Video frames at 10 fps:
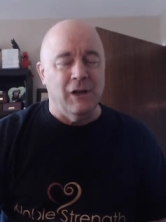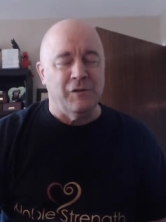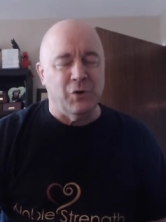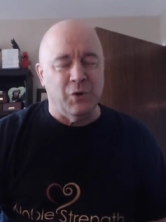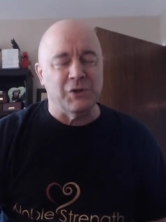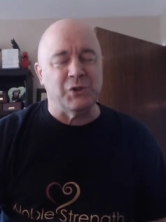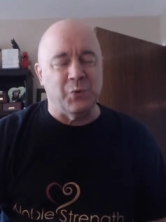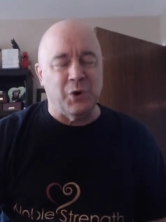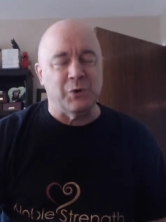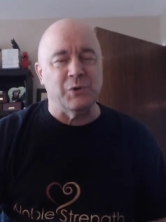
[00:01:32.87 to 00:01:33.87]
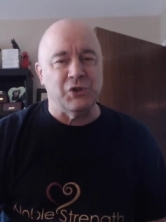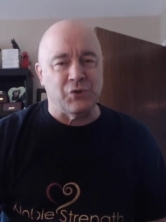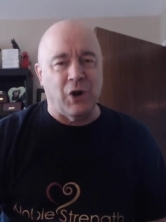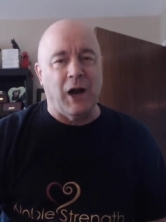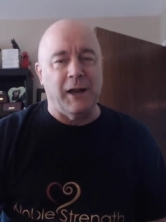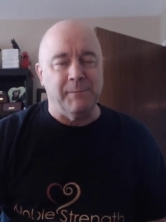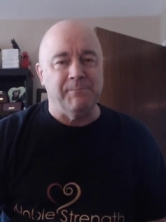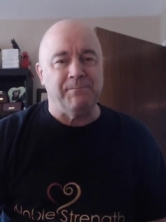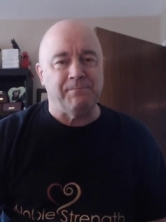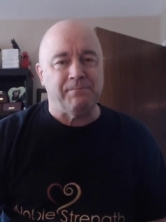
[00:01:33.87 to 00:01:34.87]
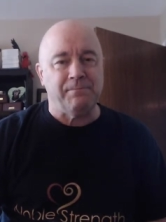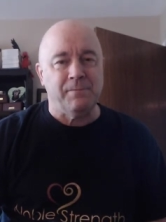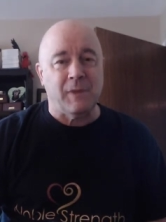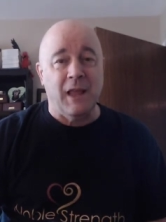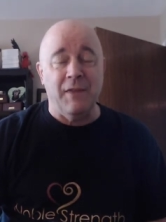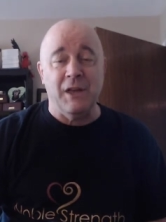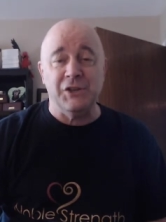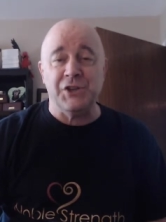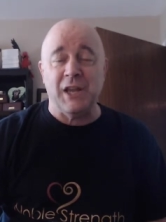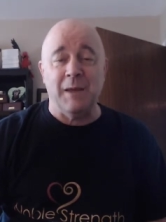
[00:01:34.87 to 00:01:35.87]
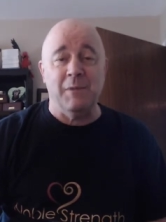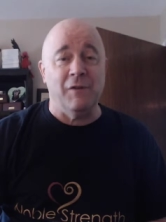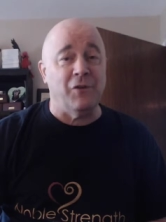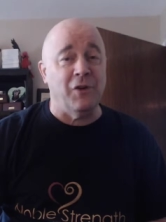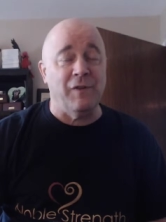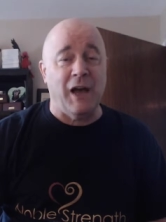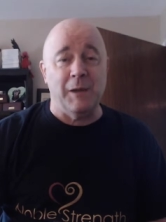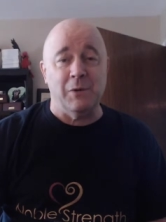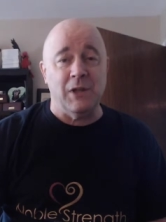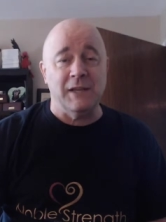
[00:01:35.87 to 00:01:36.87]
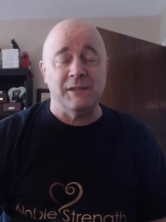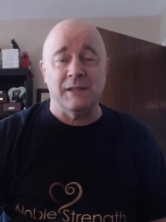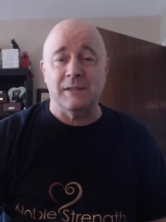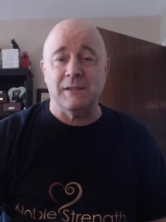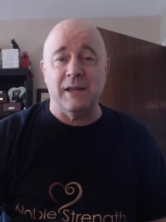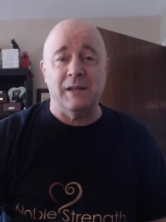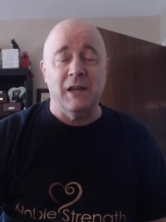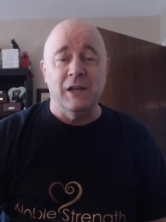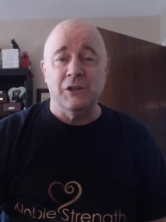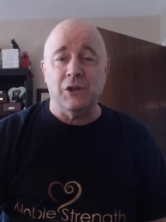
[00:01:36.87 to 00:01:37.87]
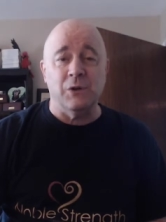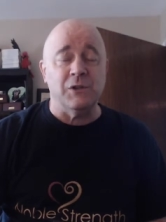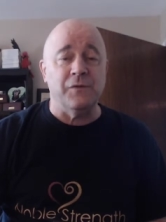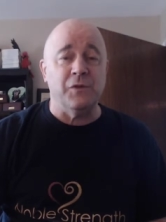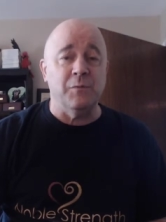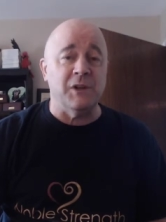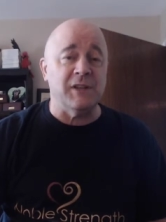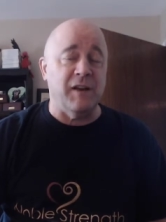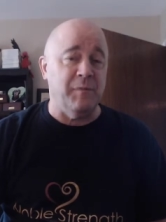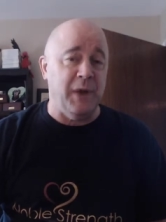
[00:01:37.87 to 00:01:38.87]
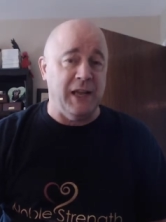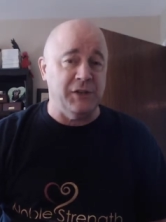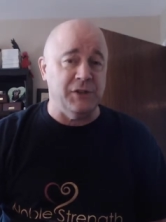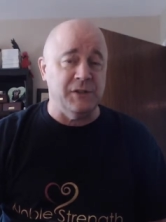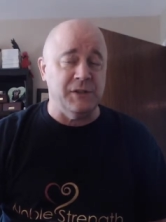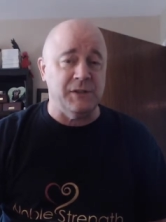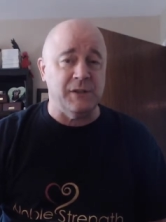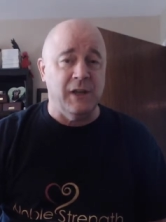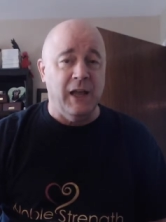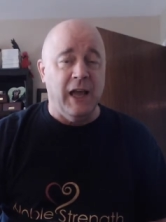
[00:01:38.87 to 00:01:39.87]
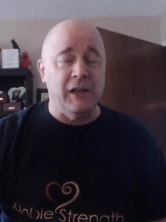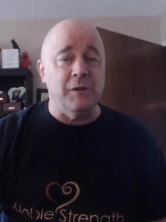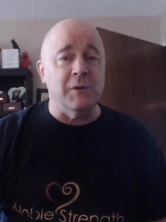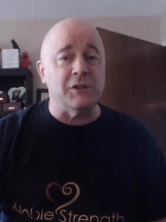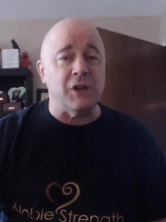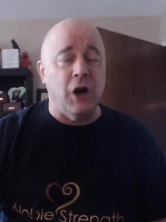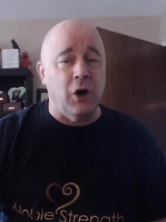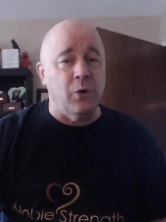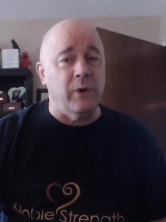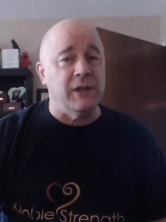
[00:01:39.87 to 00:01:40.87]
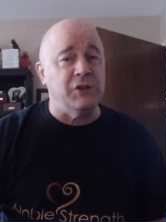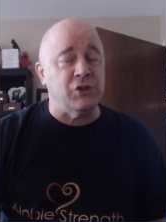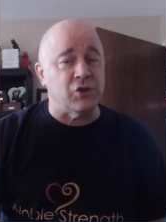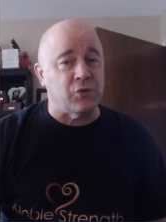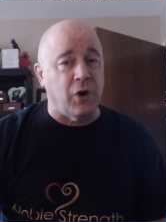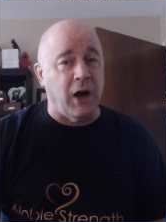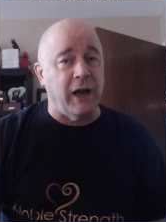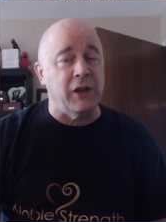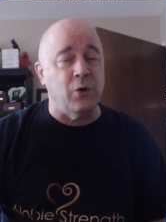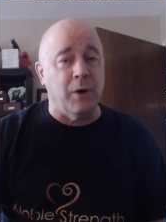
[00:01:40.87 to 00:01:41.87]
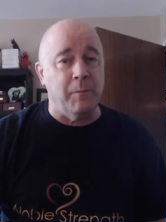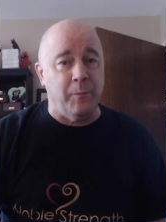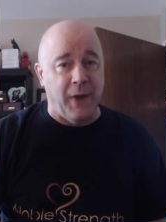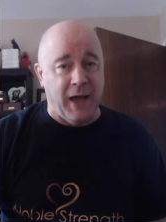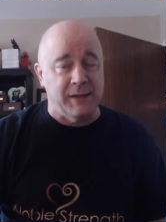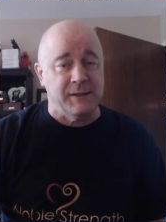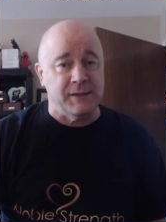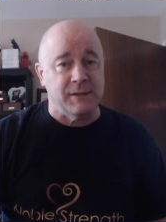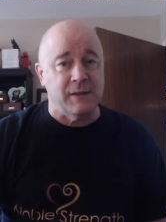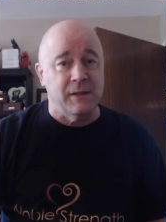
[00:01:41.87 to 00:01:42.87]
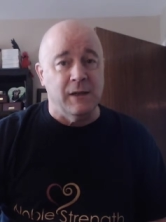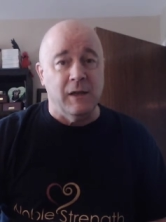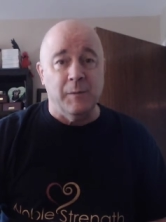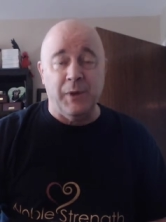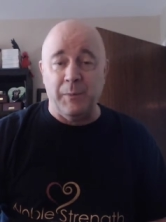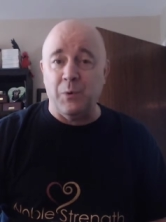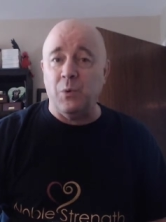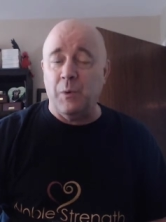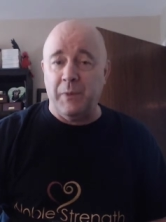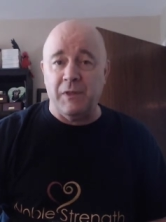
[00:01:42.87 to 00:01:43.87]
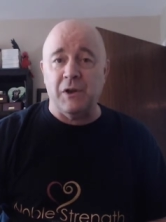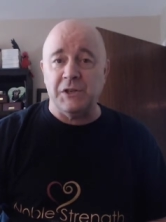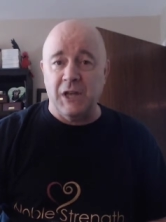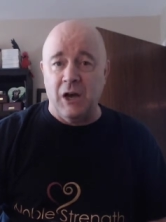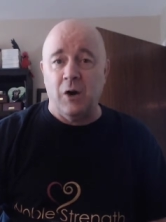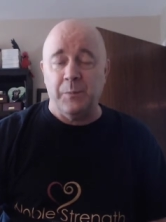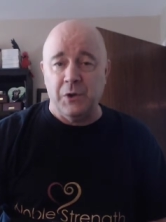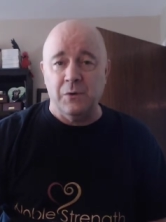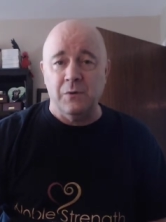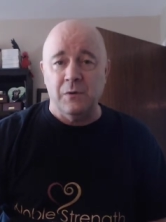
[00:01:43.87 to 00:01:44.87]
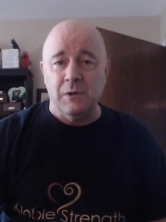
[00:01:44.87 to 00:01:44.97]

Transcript: Of course, the word was try. And then she gave me a very valuable lesson and said, Joseph, you must have patience and you must always try your best. People will be there to help you,